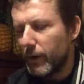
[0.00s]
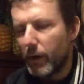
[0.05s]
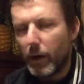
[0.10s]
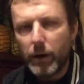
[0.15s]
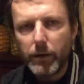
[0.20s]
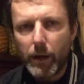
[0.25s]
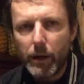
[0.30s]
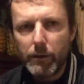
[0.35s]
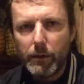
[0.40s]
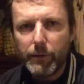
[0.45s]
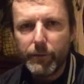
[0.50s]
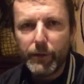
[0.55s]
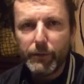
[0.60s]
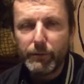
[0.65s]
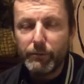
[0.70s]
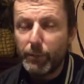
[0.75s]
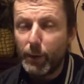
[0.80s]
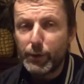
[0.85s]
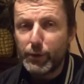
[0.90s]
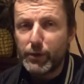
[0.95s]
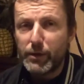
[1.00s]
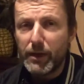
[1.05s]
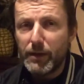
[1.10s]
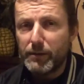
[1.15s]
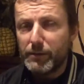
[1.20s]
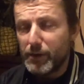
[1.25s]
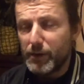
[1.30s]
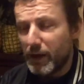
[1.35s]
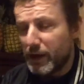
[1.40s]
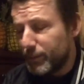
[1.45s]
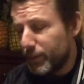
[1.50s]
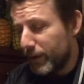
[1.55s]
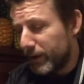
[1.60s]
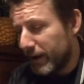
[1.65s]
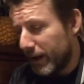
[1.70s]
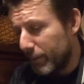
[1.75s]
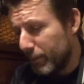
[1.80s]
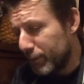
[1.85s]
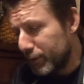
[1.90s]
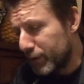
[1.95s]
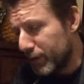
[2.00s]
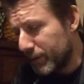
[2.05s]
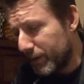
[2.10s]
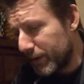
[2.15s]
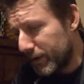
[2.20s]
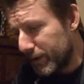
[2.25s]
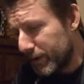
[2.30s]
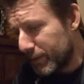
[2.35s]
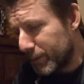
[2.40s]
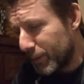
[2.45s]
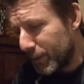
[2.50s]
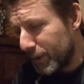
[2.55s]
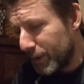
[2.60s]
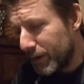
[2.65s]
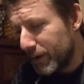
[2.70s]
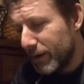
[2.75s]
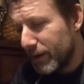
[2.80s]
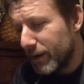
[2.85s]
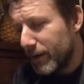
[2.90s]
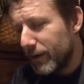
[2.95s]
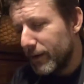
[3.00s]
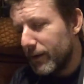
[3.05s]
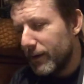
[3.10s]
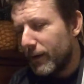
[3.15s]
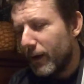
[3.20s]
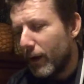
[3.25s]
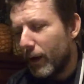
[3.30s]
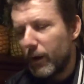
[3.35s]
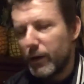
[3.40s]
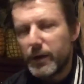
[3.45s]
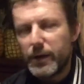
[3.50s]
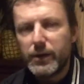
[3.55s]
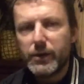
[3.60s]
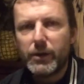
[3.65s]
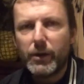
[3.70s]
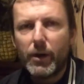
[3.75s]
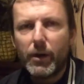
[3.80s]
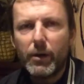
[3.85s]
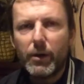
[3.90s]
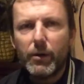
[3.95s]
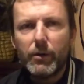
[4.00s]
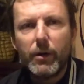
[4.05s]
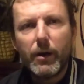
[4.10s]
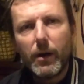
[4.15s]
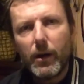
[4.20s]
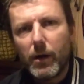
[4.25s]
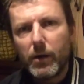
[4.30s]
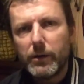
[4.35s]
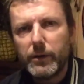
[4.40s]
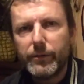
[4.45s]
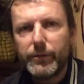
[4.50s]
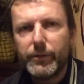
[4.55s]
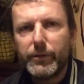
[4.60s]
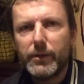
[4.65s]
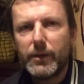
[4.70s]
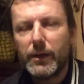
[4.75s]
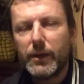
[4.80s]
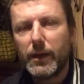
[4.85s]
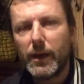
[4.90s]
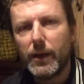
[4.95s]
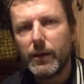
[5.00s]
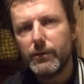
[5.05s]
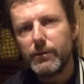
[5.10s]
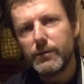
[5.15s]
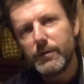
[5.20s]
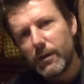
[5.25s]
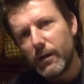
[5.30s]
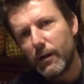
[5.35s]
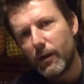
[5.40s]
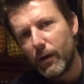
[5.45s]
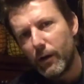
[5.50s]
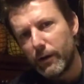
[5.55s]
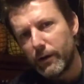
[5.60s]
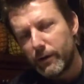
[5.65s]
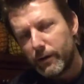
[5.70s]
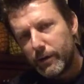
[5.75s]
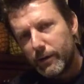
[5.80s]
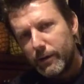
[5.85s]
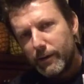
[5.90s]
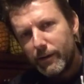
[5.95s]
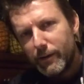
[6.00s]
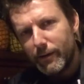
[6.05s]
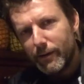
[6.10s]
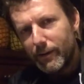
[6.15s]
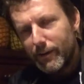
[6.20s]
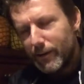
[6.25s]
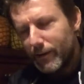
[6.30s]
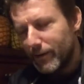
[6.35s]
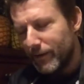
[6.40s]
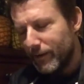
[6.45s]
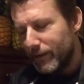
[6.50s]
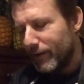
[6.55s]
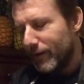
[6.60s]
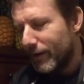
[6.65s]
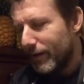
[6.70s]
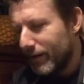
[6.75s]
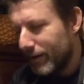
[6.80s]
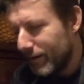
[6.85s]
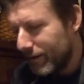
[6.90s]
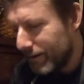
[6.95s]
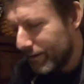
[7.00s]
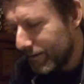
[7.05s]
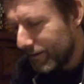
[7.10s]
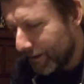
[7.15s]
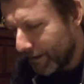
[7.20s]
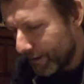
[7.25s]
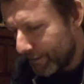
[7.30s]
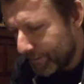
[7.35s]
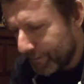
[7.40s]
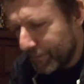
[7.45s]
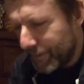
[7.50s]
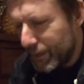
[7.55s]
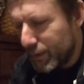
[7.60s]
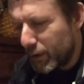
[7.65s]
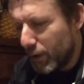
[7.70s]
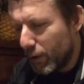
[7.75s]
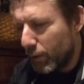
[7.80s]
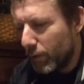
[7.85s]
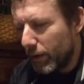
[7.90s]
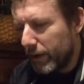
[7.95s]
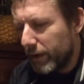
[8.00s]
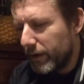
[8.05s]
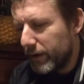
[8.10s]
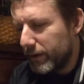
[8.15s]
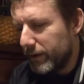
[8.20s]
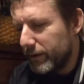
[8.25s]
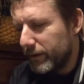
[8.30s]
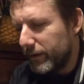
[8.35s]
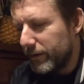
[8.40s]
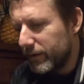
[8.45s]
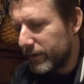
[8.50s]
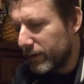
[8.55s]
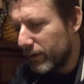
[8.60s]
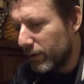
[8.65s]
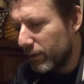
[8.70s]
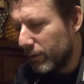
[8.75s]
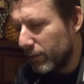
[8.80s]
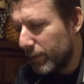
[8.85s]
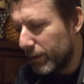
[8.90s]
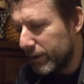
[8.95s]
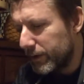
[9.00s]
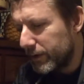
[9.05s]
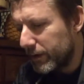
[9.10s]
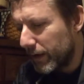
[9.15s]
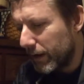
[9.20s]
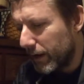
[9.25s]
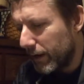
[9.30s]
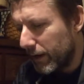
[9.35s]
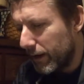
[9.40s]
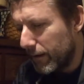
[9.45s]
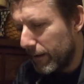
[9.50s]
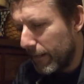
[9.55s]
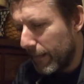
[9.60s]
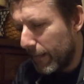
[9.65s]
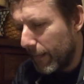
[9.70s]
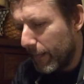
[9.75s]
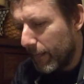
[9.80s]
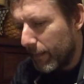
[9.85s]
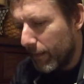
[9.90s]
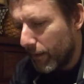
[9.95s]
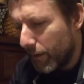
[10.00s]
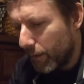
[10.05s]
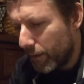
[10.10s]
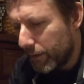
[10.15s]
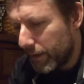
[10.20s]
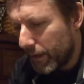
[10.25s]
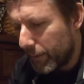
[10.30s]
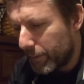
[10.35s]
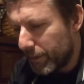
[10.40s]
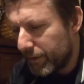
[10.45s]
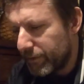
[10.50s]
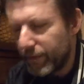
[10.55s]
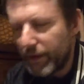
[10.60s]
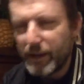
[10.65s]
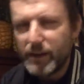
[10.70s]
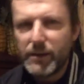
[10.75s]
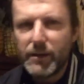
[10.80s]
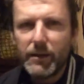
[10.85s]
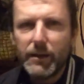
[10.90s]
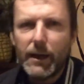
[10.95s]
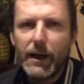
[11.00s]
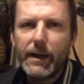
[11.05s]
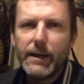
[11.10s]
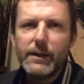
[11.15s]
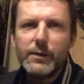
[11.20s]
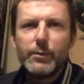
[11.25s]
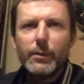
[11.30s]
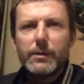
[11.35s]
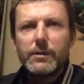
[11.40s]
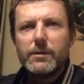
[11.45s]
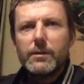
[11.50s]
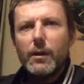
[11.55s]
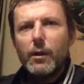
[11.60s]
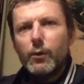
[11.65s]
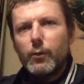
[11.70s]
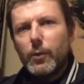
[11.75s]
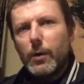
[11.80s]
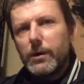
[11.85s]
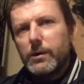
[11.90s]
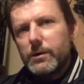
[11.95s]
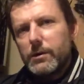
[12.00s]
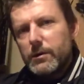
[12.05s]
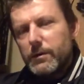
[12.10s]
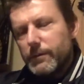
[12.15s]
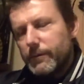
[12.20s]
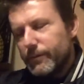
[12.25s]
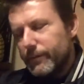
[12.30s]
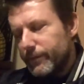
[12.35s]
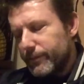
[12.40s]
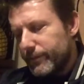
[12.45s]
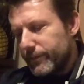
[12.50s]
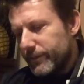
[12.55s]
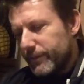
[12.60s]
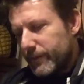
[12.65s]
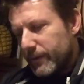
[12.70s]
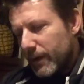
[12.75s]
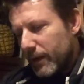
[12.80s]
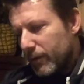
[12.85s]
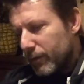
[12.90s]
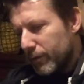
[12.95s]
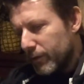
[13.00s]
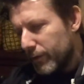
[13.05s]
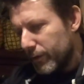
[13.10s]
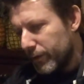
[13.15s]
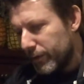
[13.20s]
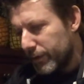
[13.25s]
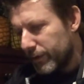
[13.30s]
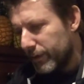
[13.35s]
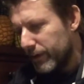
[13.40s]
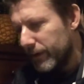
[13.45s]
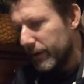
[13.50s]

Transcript: I don't even watch James Bond that much, to be honest, but I like his style and I like the fucking clothes and I like, you know, he's cool, isn't he? He's cool, but I ain't that big fans on the latest ones. The old ones, they're all good.